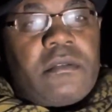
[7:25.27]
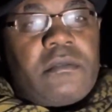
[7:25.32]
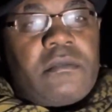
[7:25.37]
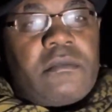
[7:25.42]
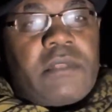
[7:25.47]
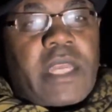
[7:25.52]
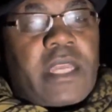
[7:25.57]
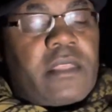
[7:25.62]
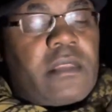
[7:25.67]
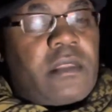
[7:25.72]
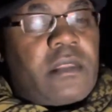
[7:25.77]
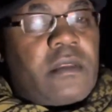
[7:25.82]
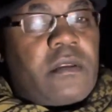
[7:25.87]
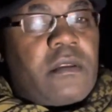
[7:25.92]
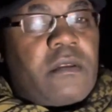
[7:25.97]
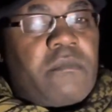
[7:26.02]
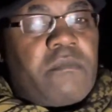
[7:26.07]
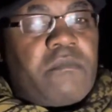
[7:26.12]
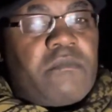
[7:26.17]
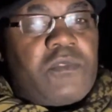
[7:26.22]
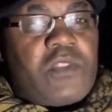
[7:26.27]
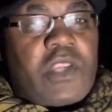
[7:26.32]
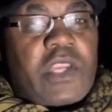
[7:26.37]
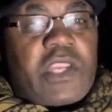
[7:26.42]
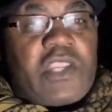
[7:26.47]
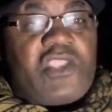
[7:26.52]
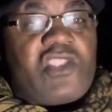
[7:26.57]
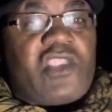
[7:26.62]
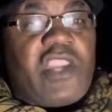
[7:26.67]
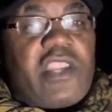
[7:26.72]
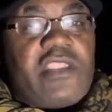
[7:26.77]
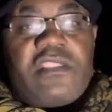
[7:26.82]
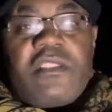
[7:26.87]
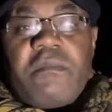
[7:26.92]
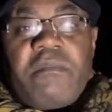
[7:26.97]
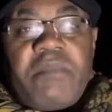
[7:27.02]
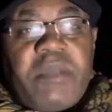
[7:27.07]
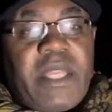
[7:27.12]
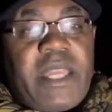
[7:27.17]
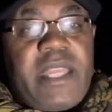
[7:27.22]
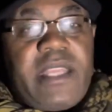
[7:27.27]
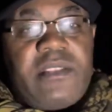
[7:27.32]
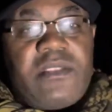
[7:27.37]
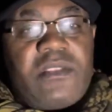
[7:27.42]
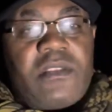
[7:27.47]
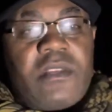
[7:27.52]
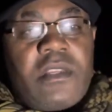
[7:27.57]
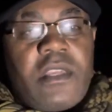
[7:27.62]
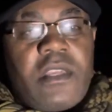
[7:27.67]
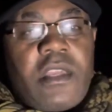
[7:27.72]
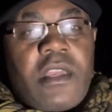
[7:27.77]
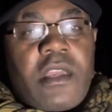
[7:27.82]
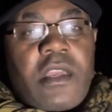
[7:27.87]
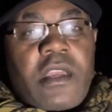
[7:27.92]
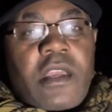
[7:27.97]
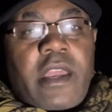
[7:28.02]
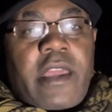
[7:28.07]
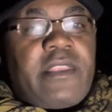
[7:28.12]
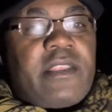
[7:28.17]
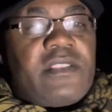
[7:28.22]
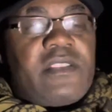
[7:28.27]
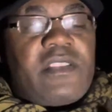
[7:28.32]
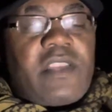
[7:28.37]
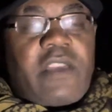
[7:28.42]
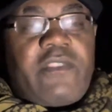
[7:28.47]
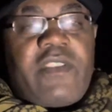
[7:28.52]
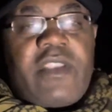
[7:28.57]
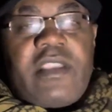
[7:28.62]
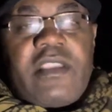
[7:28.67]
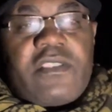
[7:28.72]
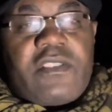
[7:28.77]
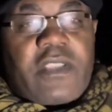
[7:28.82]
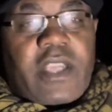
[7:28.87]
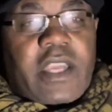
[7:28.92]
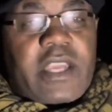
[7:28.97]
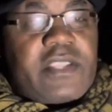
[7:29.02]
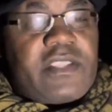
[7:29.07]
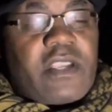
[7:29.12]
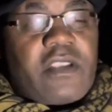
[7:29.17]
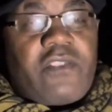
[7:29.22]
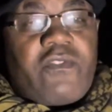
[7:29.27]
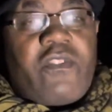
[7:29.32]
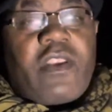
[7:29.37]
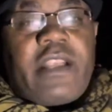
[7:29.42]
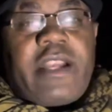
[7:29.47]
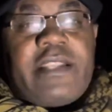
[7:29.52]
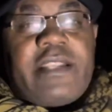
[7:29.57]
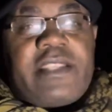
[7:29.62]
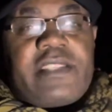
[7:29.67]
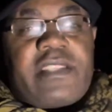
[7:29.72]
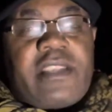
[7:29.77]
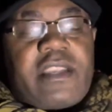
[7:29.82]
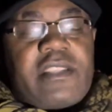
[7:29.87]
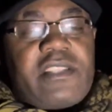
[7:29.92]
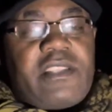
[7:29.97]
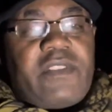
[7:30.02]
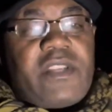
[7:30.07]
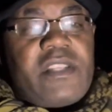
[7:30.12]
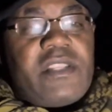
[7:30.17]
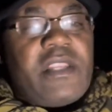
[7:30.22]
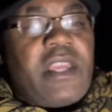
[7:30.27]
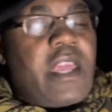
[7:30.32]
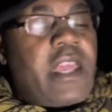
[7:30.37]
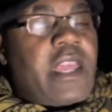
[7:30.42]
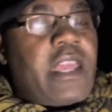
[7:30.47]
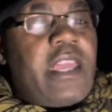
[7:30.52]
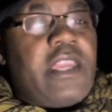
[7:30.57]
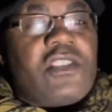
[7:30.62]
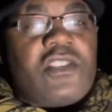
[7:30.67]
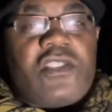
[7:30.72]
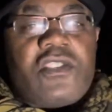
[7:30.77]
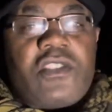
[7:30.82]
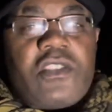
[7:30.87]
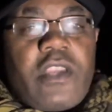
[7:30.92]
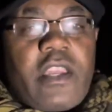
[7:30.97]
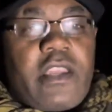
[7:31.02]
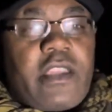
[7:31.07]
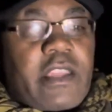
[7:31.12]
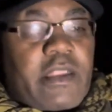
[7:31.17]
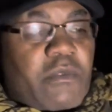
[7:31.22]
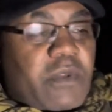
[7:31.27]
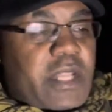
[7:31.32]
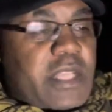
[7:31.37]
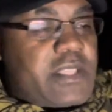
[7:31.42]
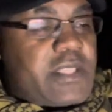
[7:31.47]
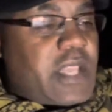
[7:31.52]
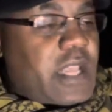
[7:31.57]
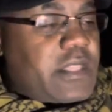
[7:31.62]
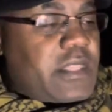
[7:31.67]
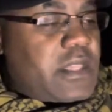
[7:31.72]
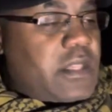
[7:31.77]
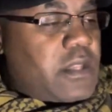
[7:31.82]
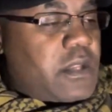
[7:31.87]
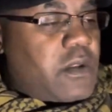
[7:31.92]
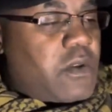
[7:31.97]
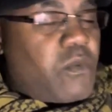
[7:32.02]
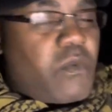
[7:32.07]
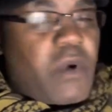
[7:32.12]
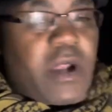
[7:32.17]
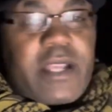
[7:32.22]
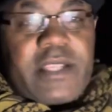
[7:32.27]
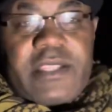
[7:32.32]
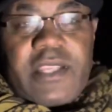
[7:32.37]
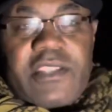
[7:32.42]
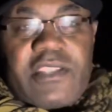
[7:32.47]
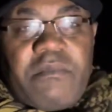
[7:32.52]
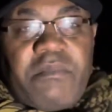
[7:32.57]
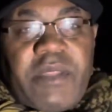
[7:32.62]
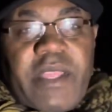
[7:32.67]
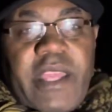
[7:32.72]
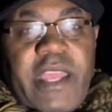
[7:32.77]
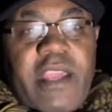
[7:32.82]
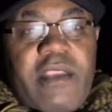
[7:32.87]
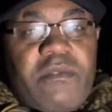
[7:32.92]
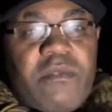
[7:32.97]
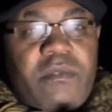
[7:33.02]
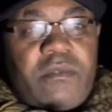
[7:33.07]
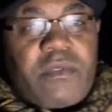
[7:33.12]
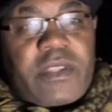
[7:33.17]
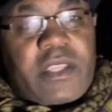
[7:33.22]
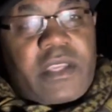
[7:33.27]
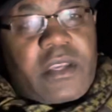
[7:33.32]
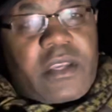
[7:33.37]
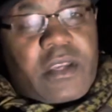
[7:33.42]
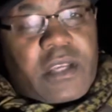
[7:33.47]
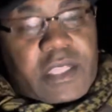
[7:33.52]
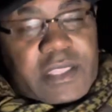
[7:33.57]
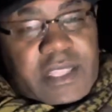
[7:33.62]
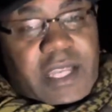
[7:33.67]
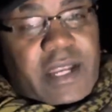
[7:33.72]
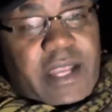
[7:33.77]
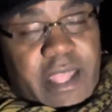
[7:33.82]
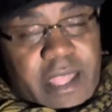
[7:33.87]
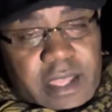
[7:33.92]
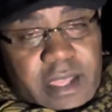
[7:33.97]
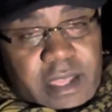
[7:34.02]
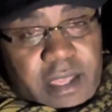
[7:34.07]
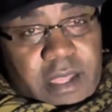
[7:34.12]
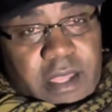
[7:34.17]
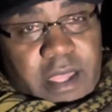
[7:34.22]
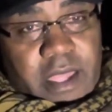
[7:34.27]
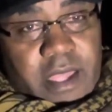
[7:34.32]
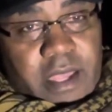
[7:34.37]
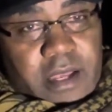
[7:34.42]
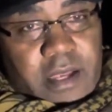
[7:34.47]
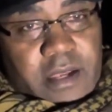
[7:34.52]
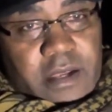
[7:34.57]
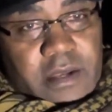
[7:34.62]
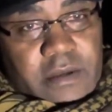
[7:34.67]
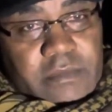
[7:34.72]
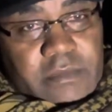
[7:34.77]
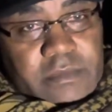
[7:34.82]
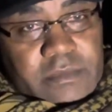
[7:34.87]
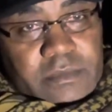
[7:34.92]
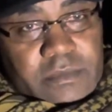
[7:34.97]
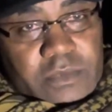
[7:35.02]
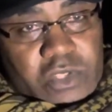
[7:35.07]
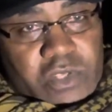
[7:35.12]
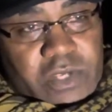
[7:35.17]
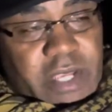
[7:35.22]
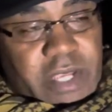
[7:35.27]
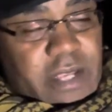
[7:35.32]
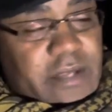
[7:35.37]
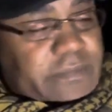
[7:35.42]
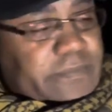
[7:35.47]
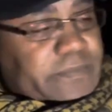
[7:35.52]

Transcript: Take the, exchange the blades. And then say if he needs, like I said, for clandestine activities, he just, it, when he's got the Wakazashi blade with the katana um, tsuka,